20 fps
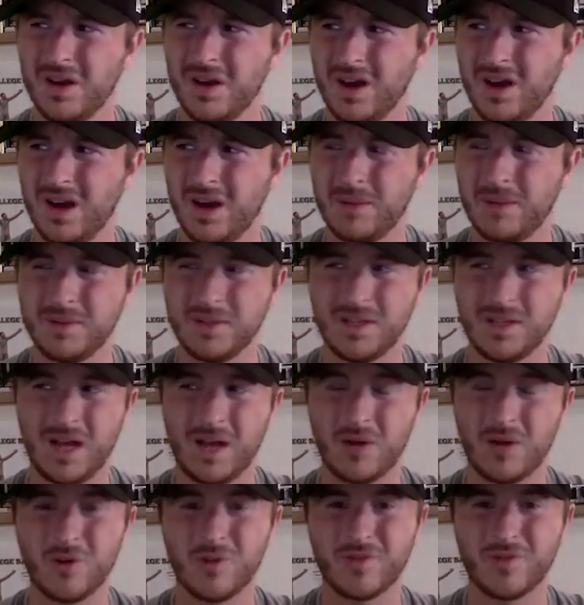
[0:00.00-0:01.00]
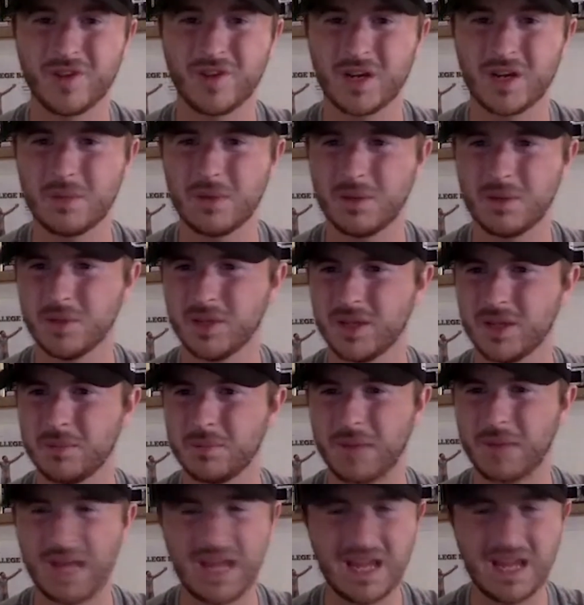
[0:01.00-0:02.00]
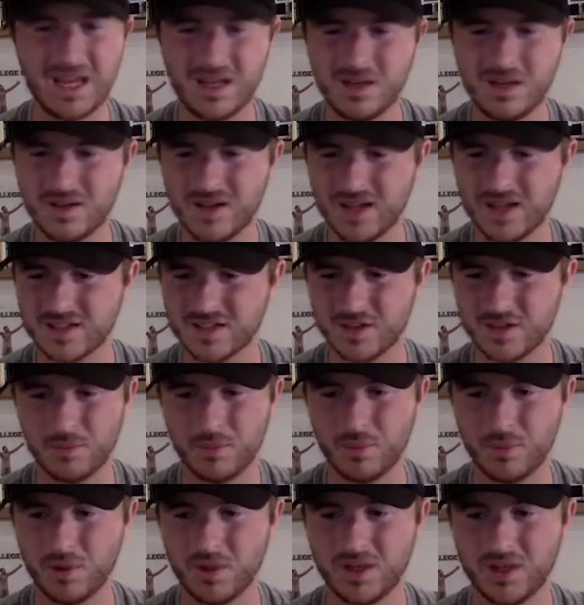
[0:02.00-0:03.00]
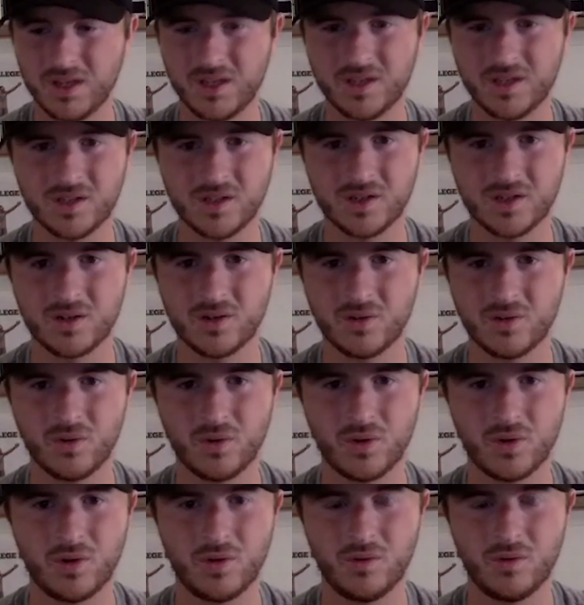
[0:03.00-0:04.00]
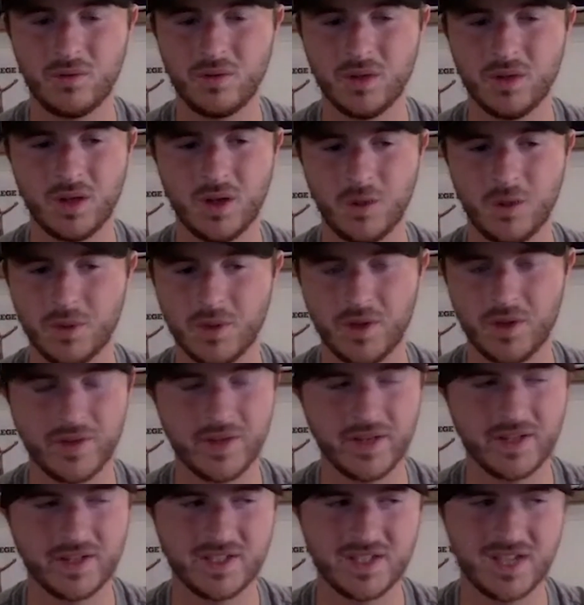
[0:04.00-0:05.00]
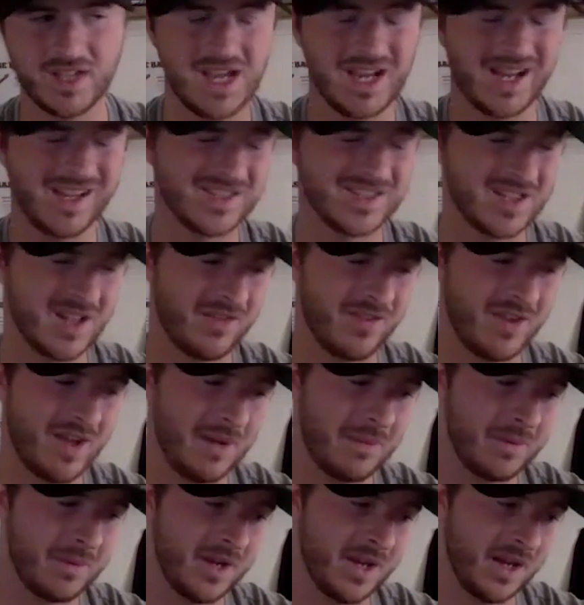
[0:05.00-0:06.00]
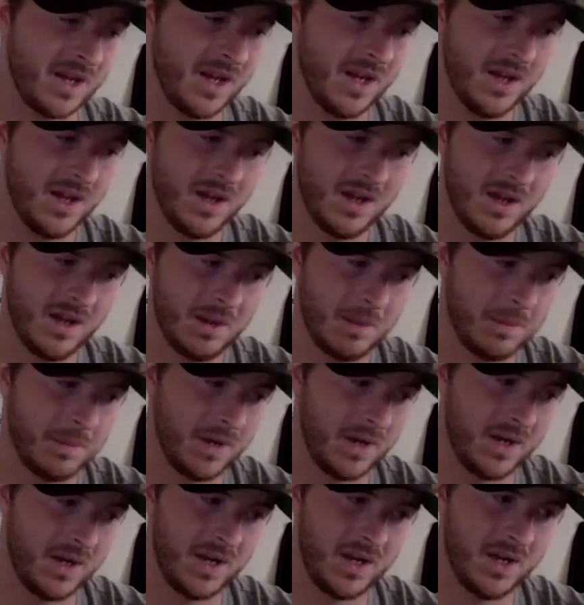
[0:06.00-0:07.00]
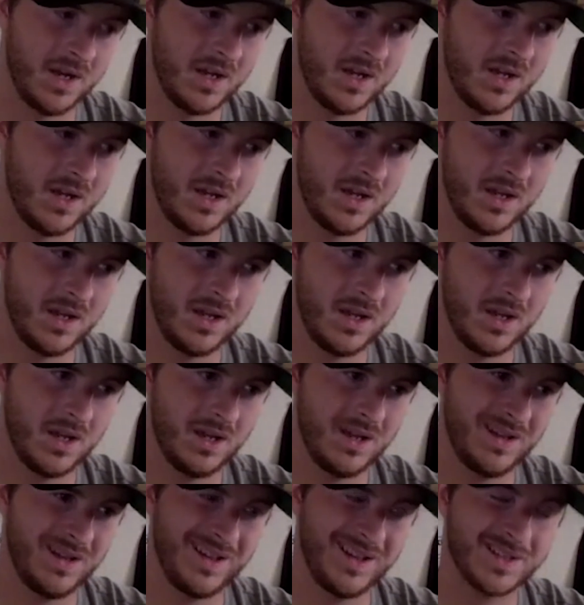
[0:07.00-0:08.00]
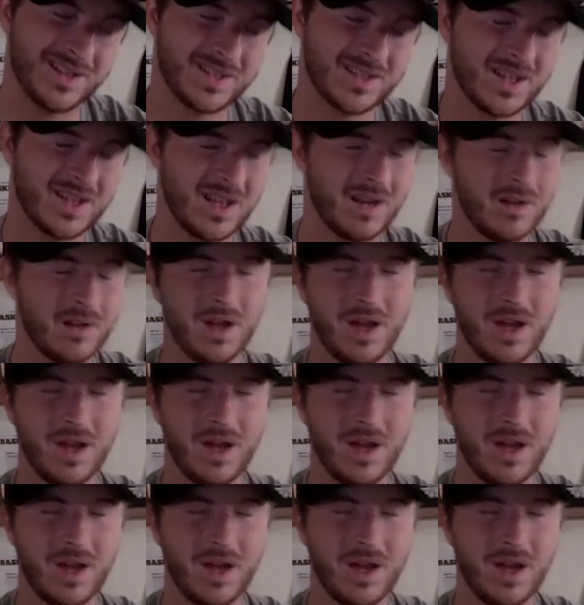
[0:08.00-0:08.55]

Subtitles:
I mean, I don't know if they're going to be able to get paid at some point here, or with all the NCAA stuff happening, but it's gonna.